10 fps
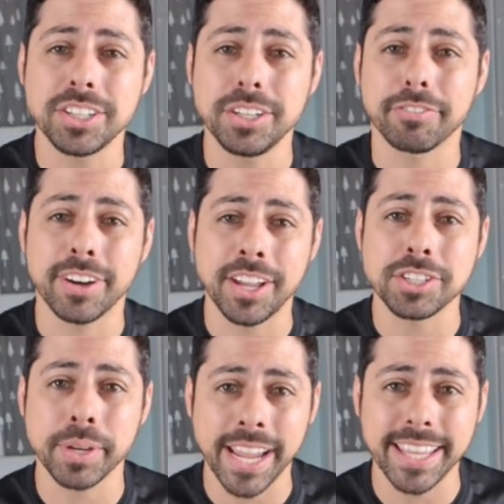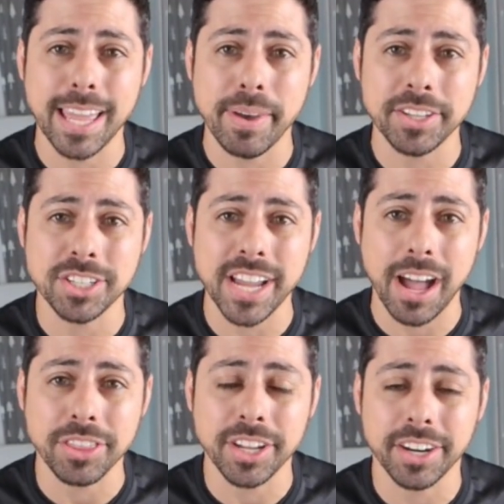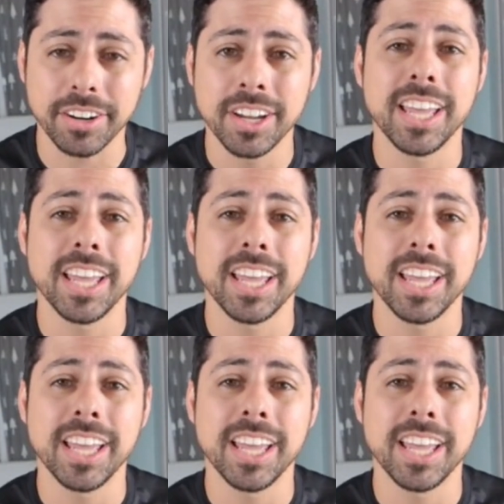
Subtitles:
to your friends so we can get that message out there.